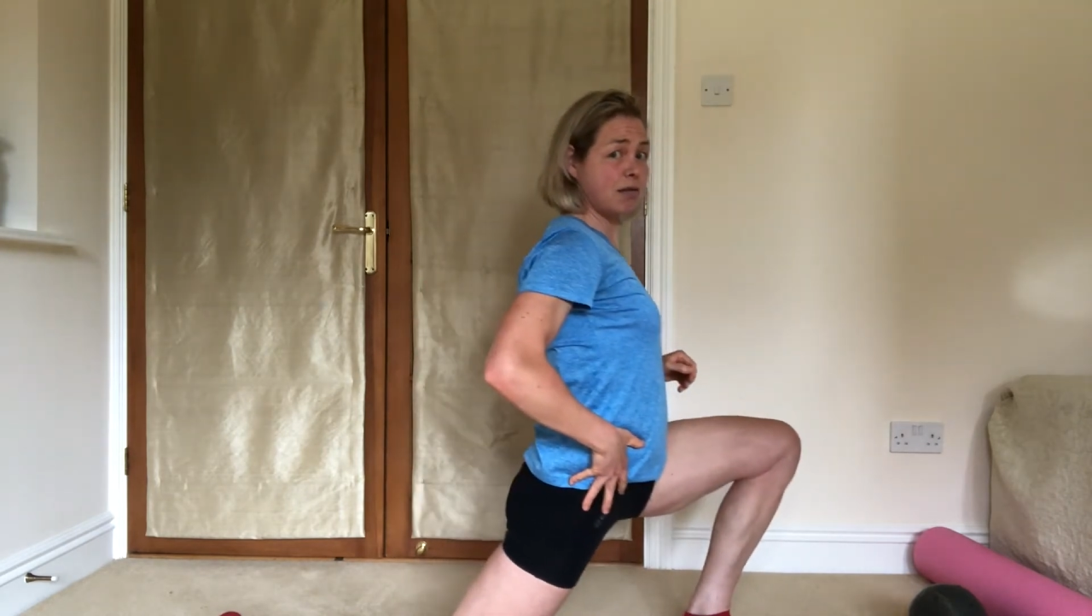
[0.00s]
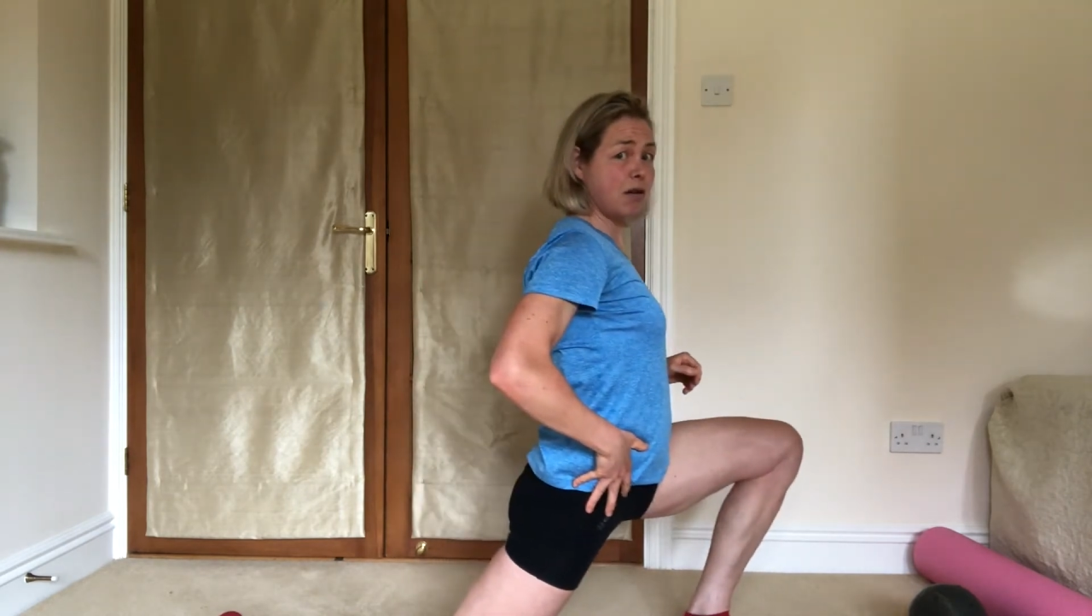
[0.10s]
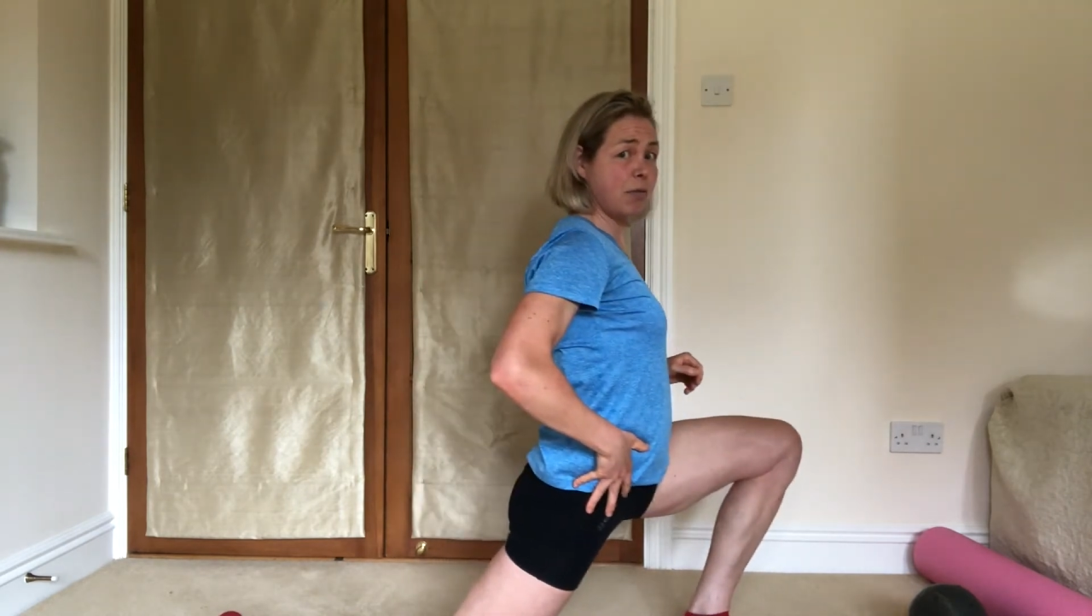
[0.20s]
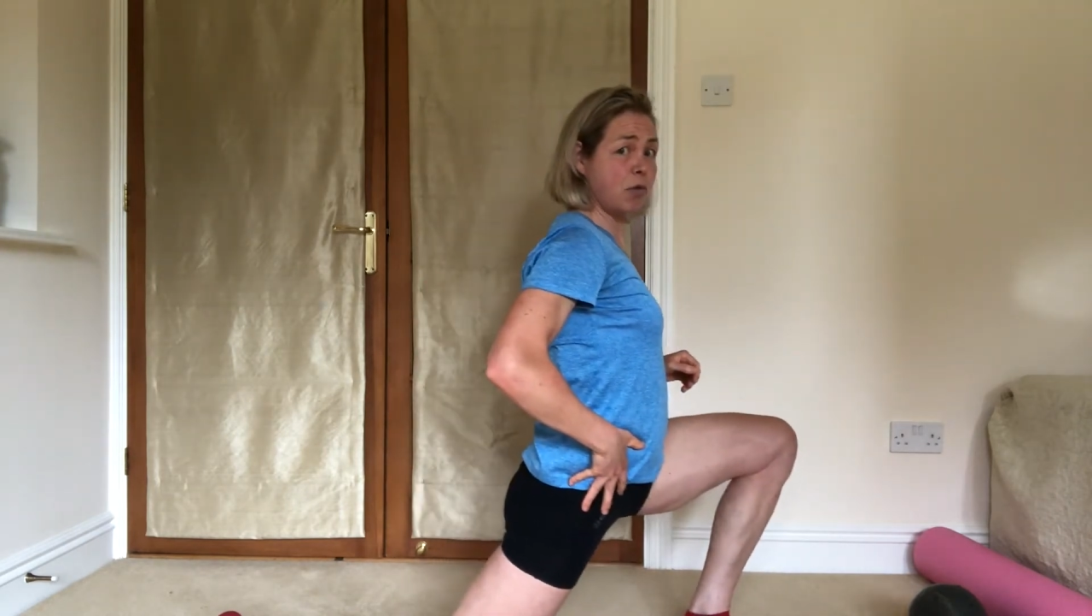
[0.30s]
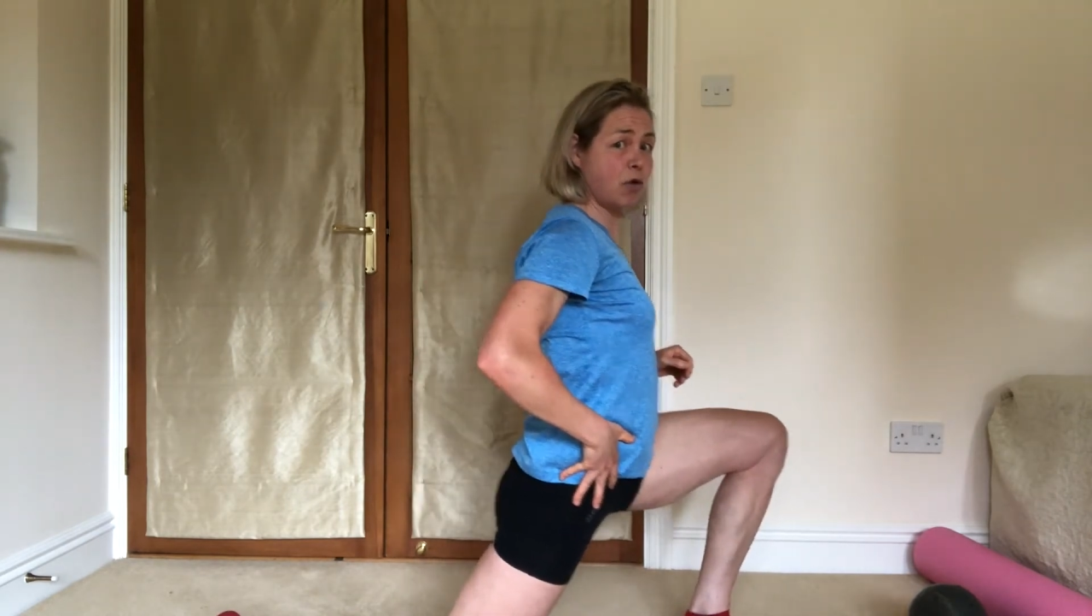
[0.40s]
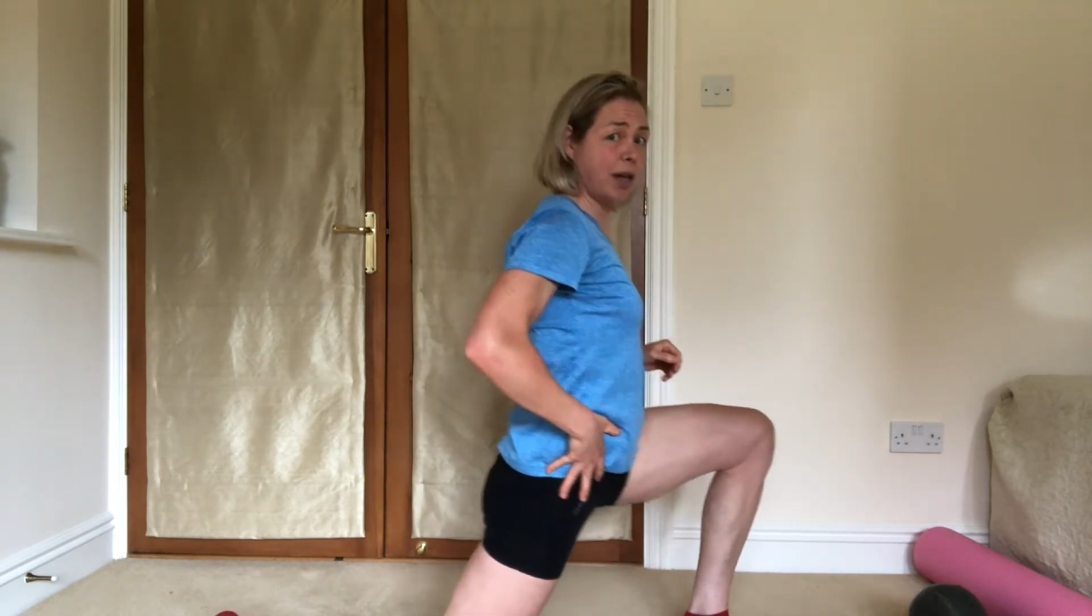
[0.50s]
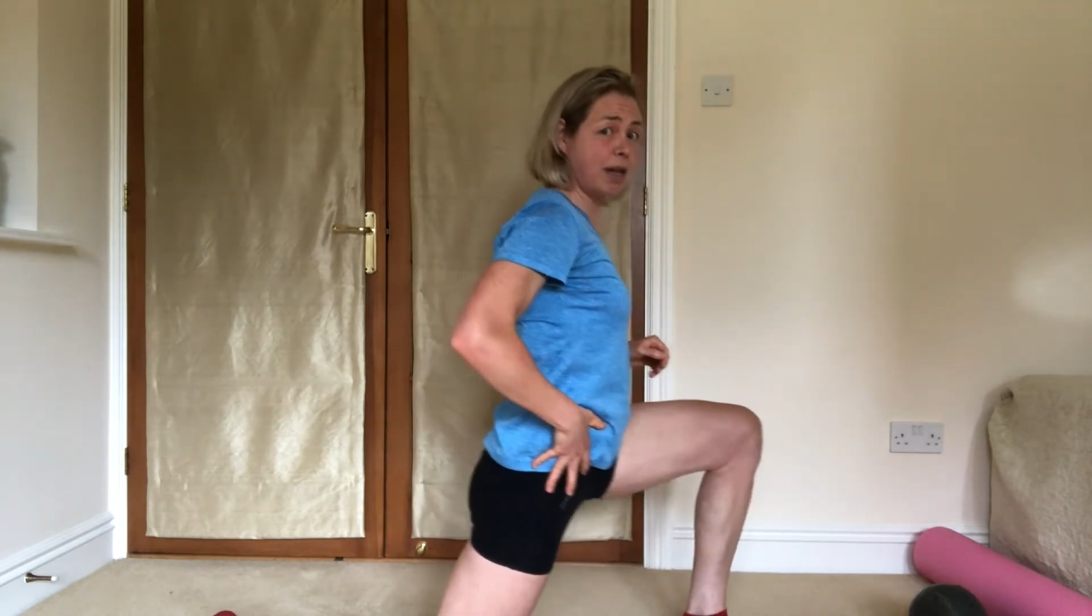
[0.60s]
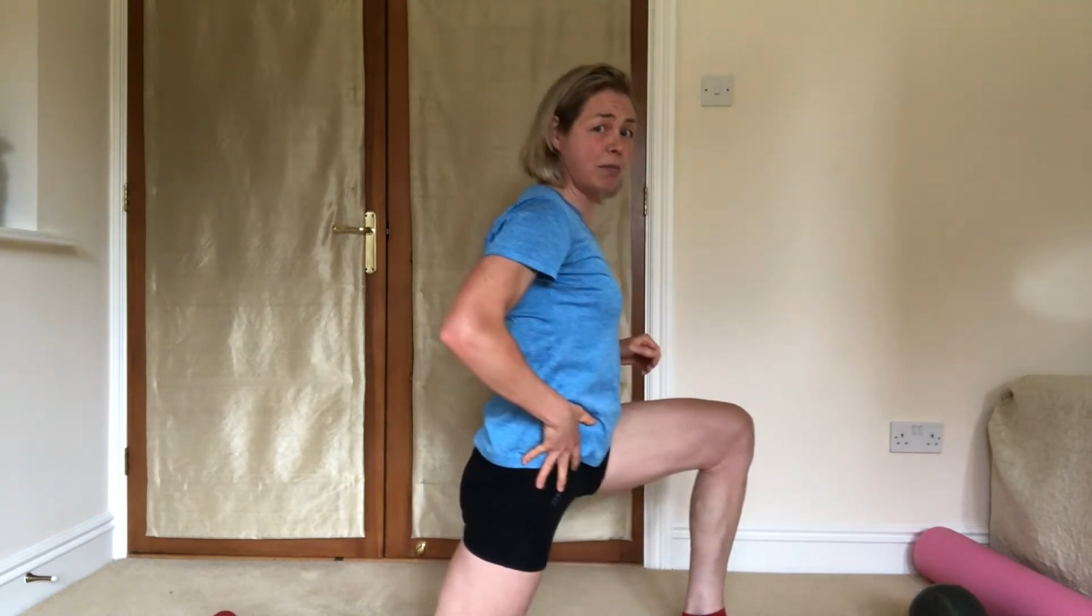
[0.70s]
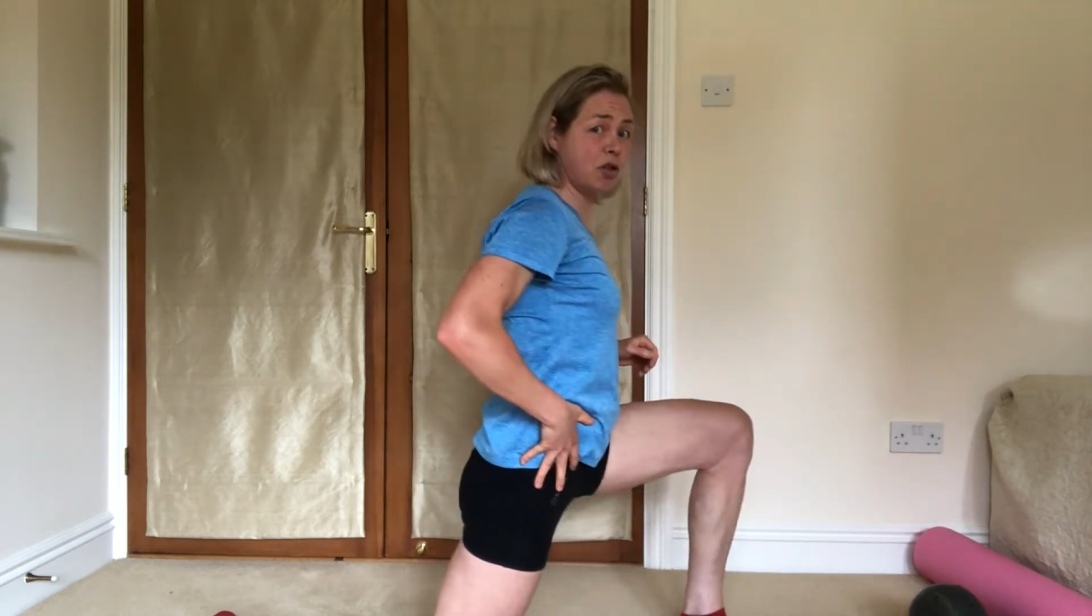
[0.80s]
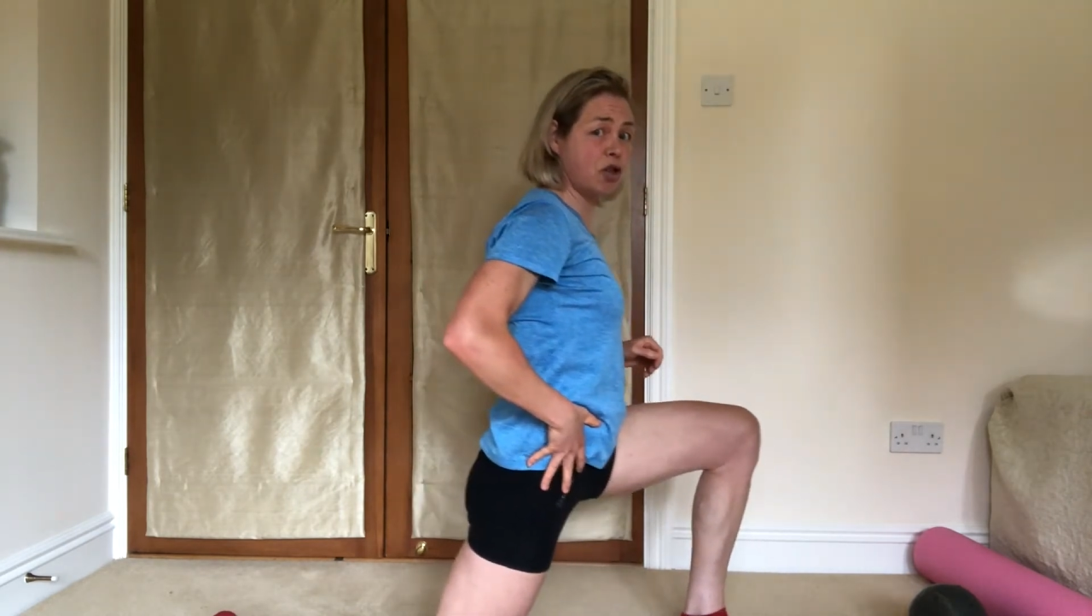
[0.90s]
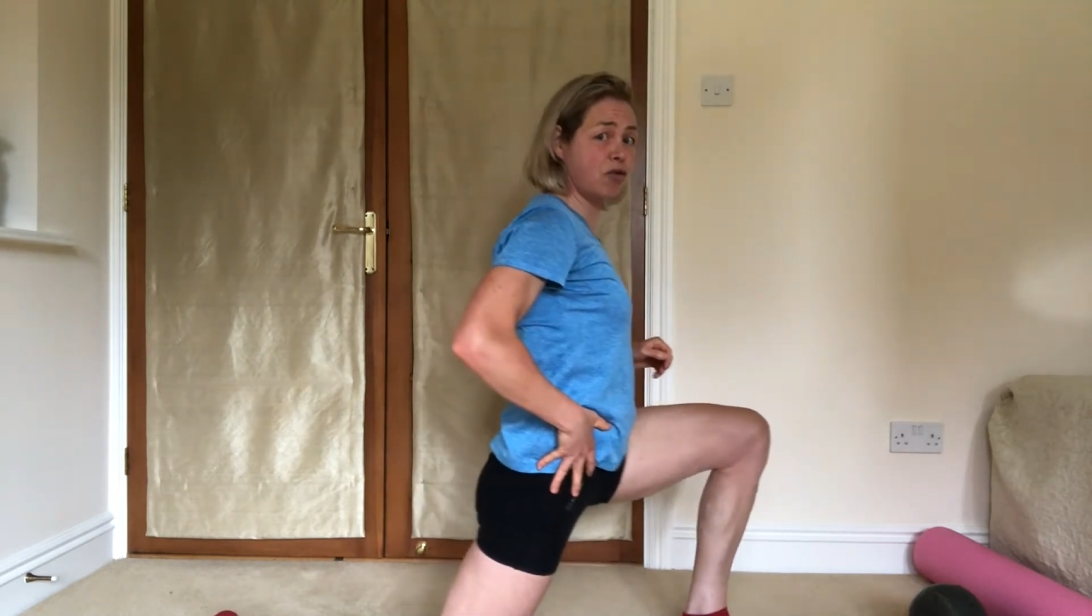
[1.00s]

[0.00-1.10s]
I'm not getting much